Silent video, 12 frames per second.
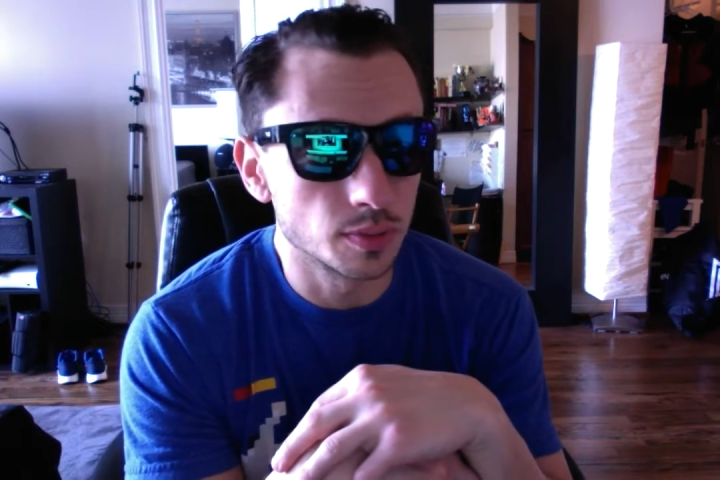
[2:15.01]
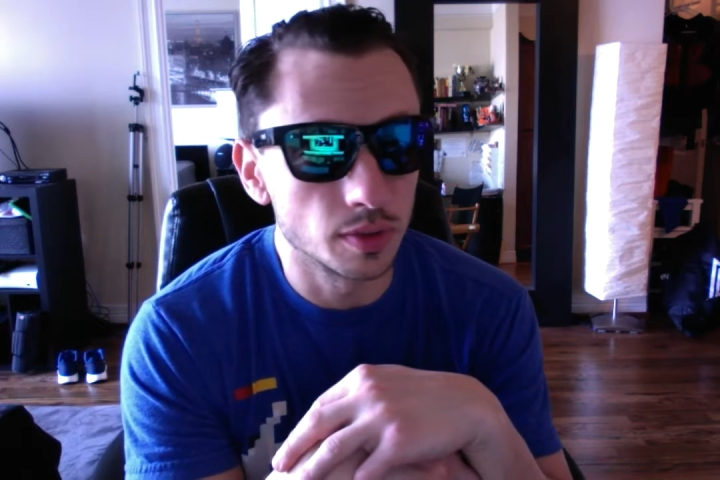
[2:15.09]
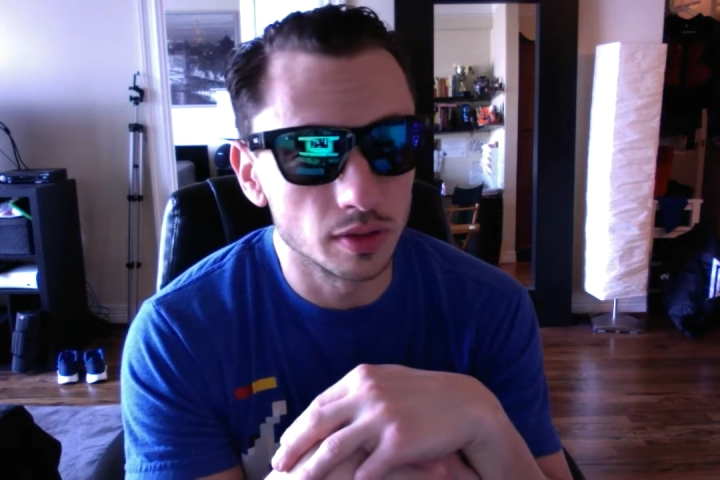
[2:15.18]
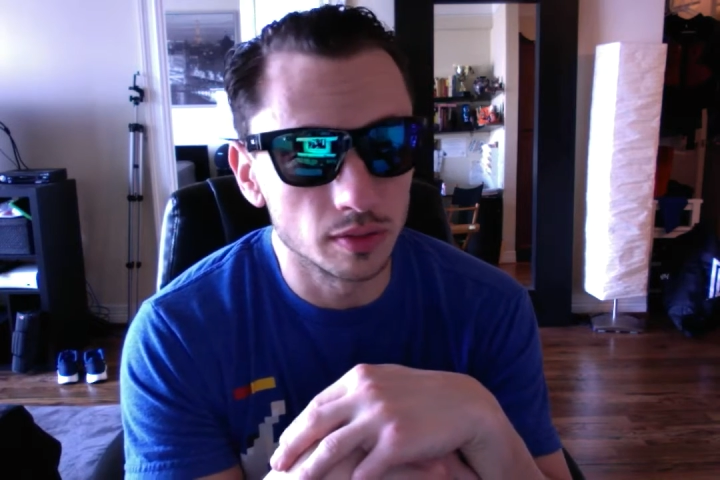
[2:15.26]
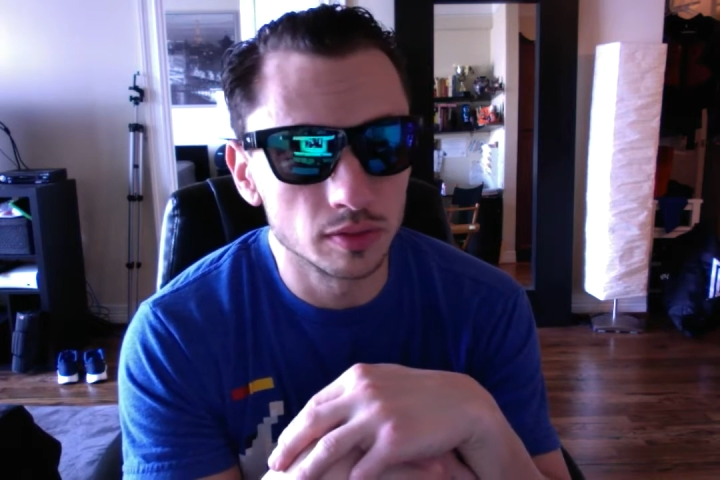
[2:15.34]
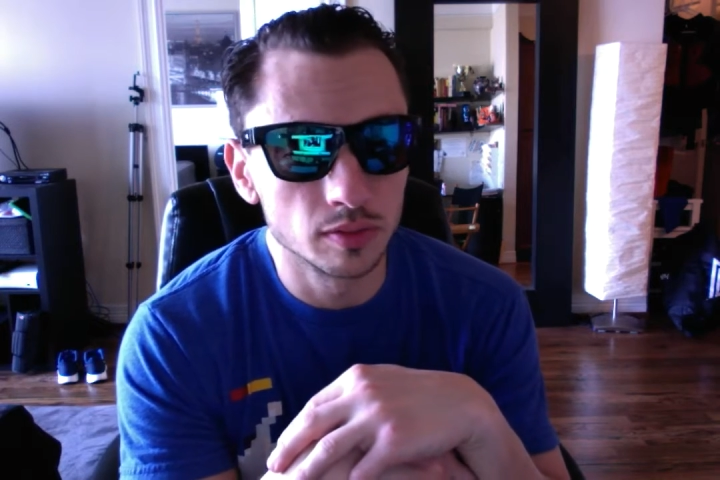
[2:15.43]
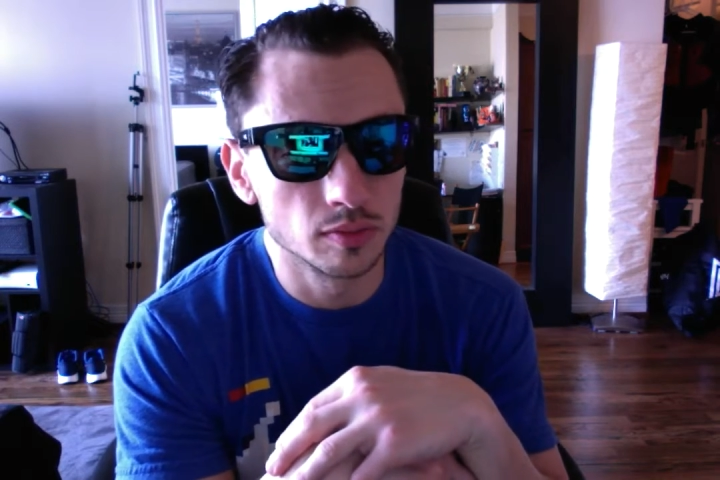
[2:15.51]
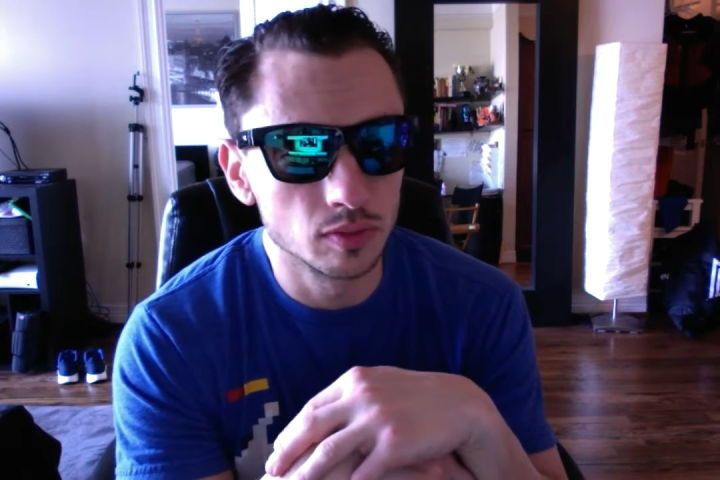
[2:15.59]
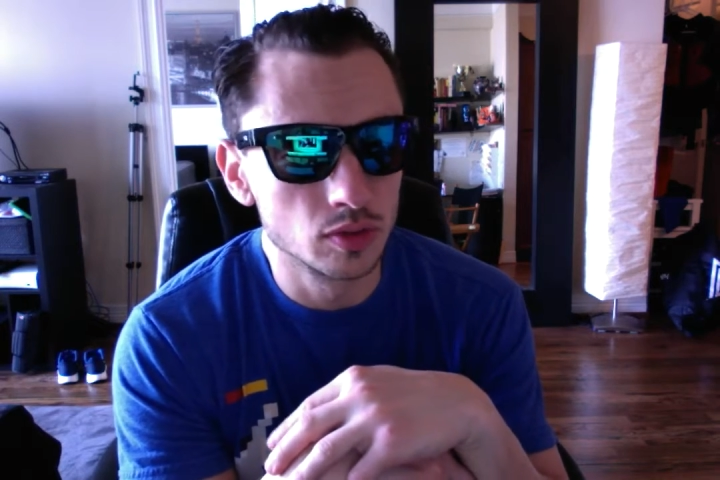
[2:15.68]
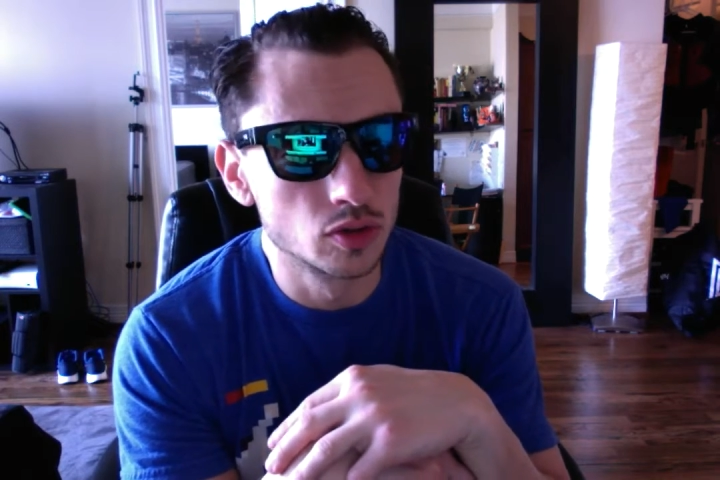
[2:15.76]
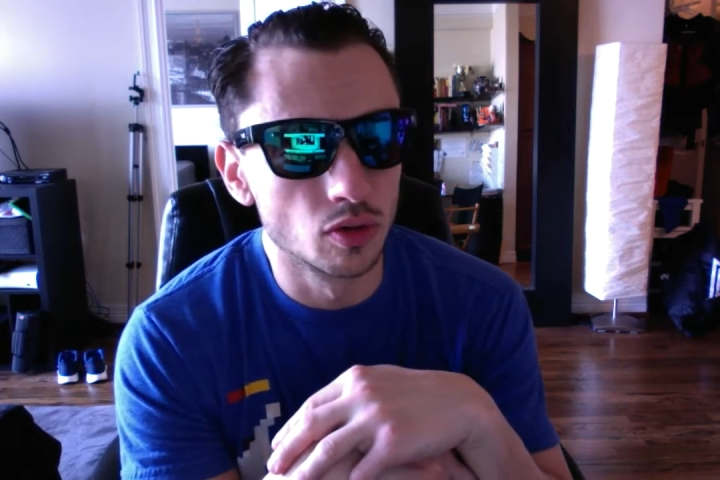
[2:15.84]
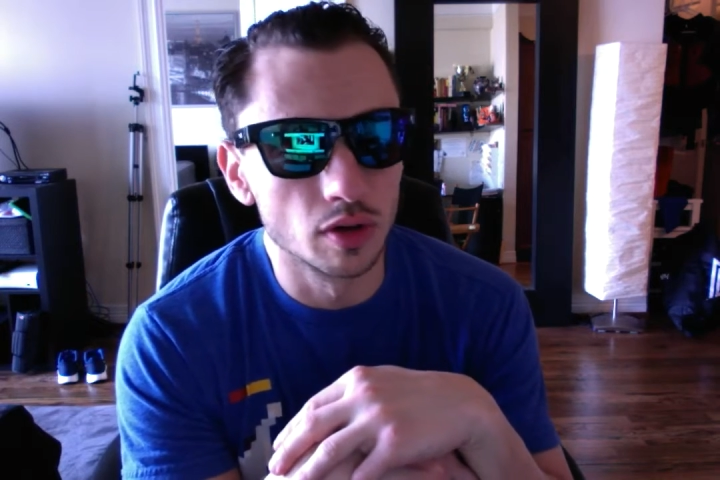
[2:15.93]
but
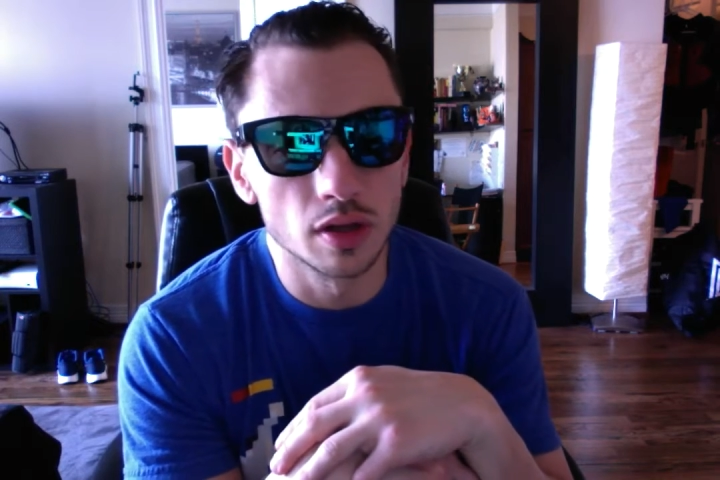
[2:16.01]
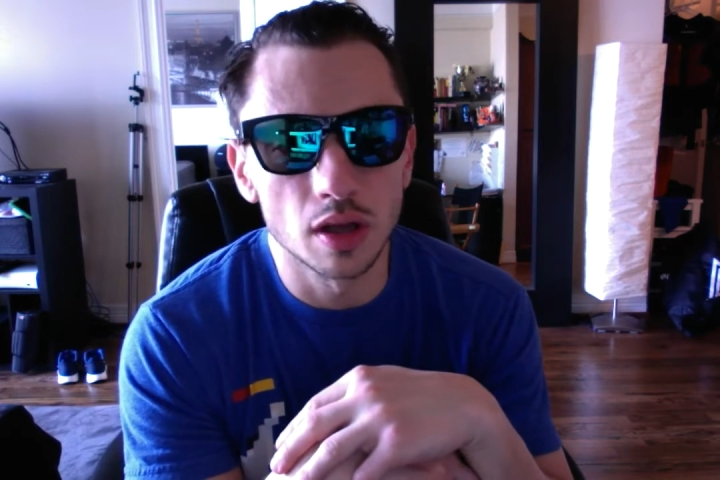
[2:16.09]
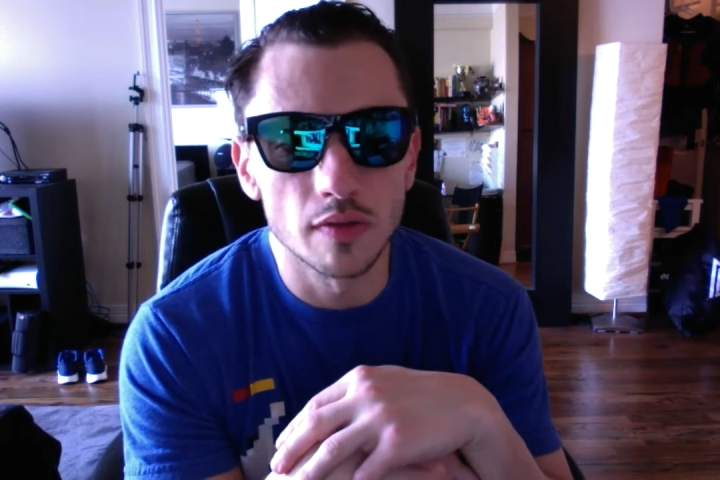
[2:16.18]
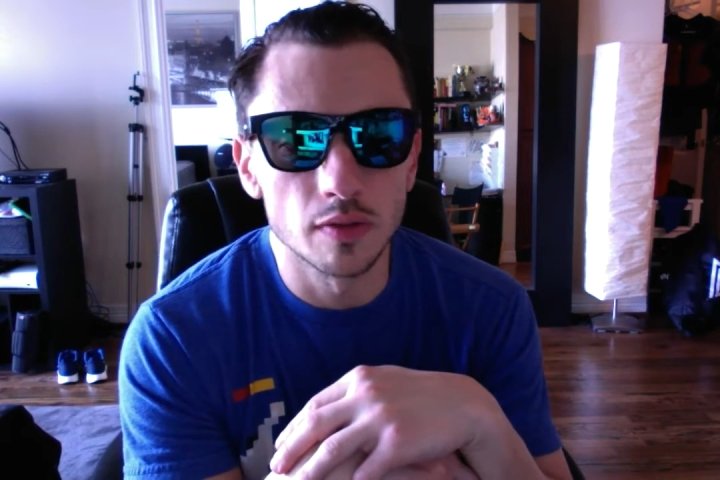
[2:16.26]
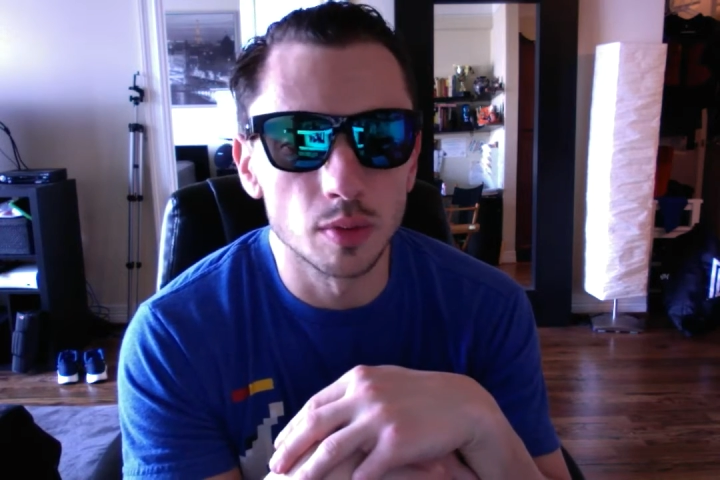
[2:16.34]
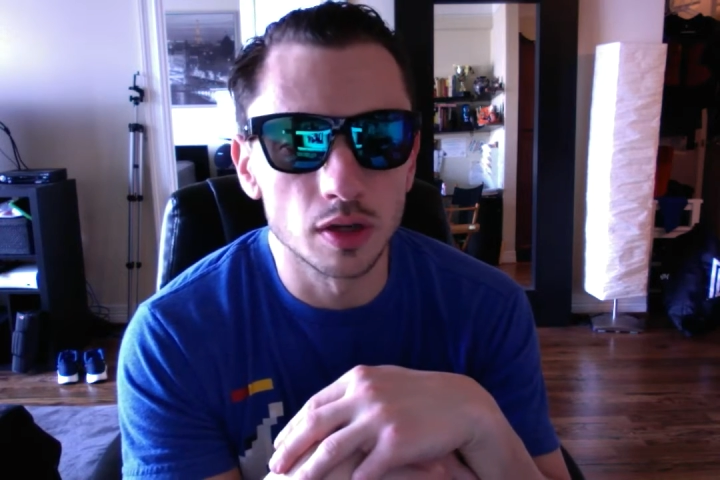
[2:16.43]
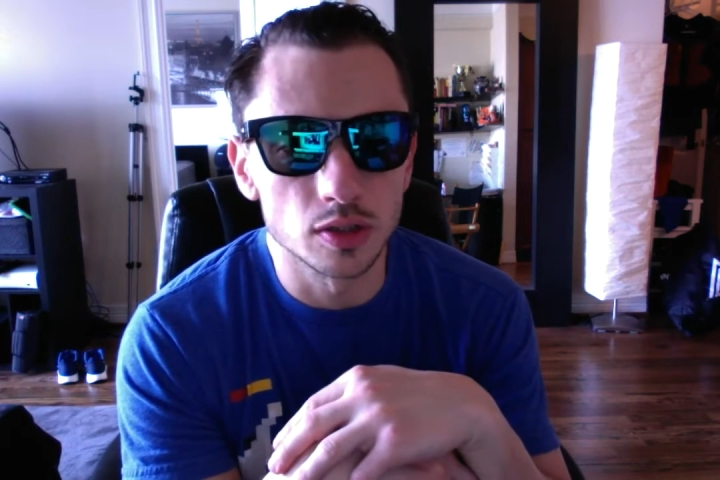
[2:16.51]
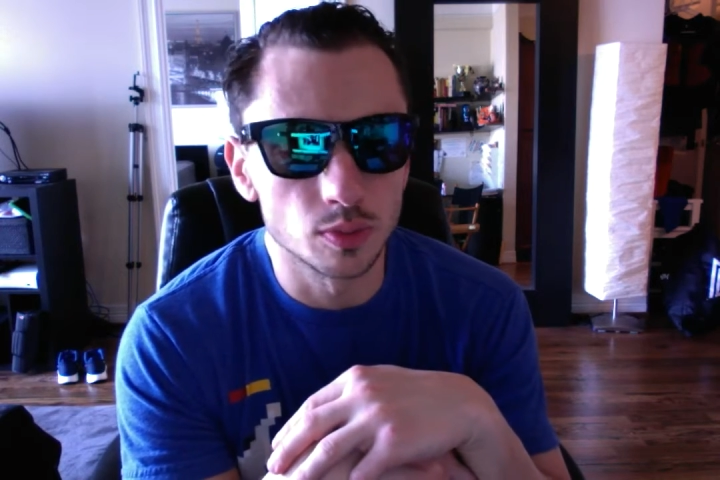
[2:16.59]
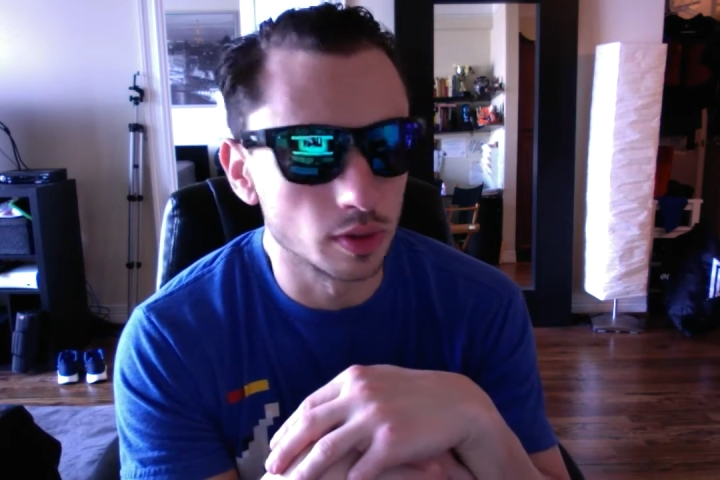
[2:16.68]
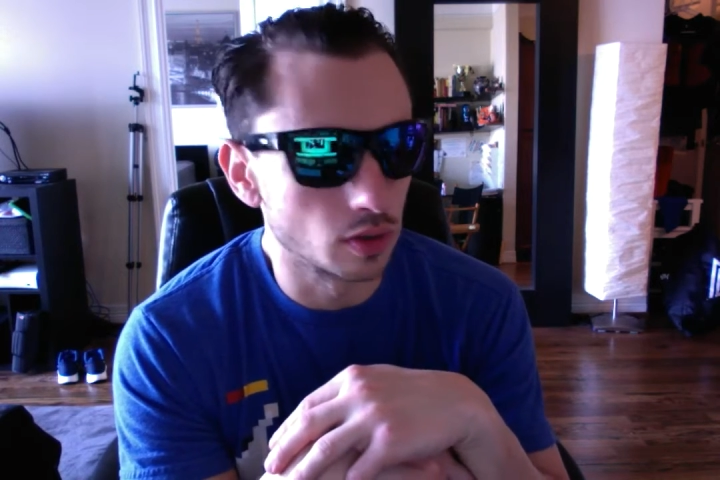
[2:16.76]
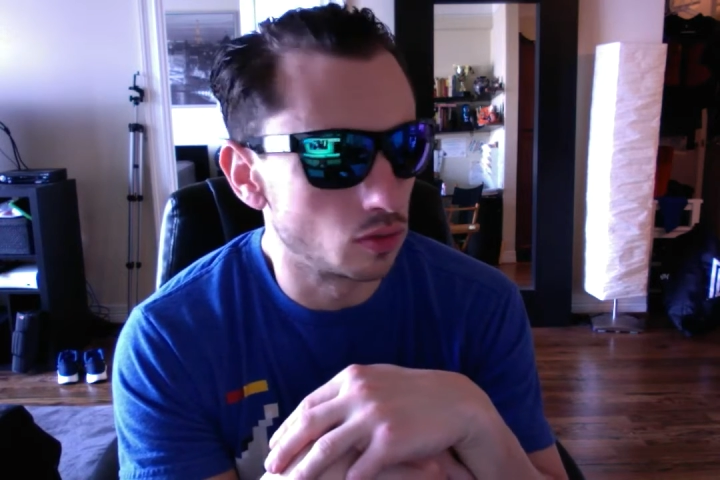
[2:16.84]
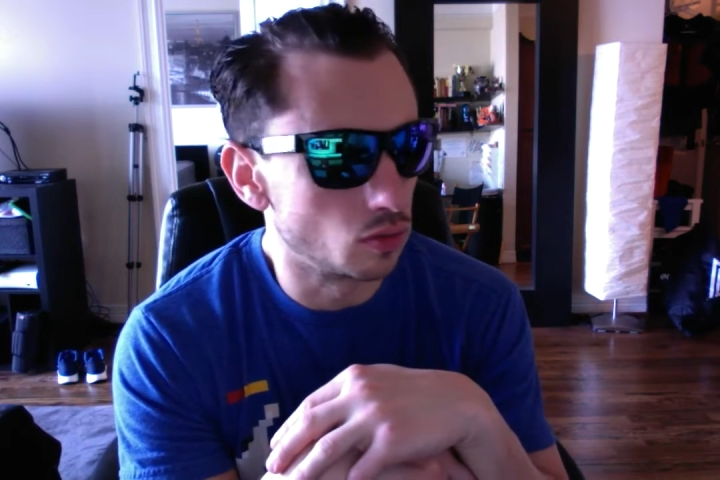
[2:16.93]
majority everybody's
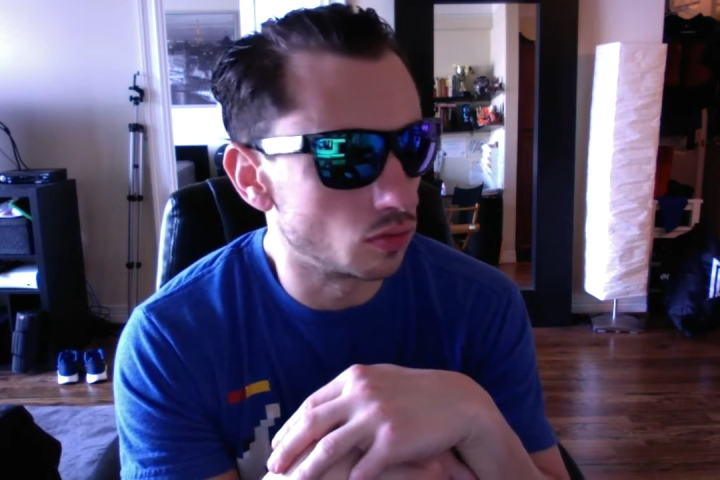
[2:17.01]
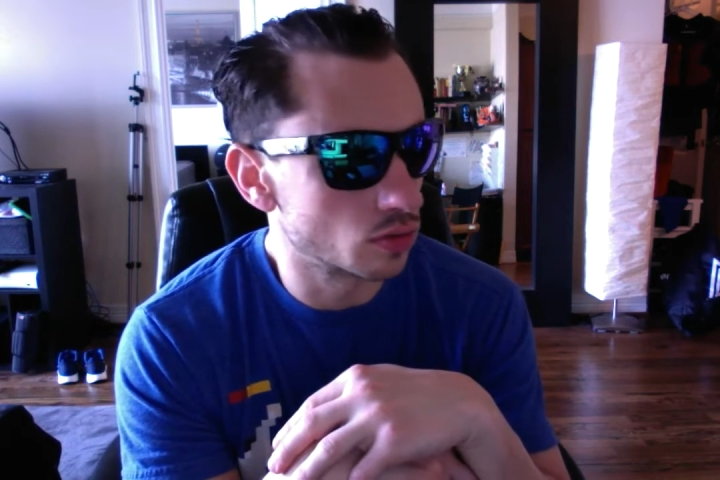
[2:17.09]
pretty cool.